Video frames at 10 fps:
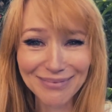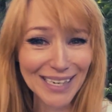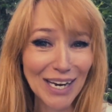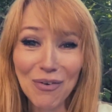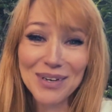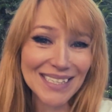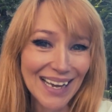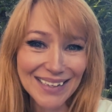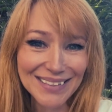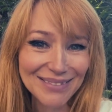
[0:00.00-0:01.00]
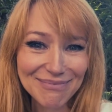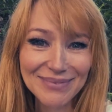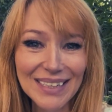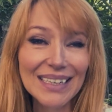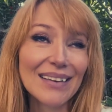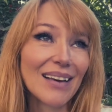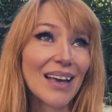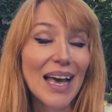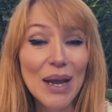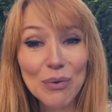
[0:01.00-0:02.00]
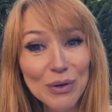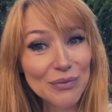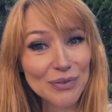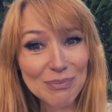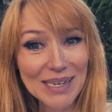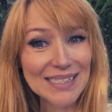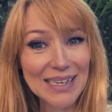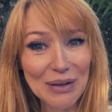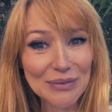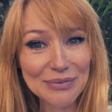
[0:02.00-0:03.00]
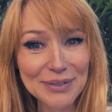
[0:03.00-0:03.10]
It always has. I wrote it for myself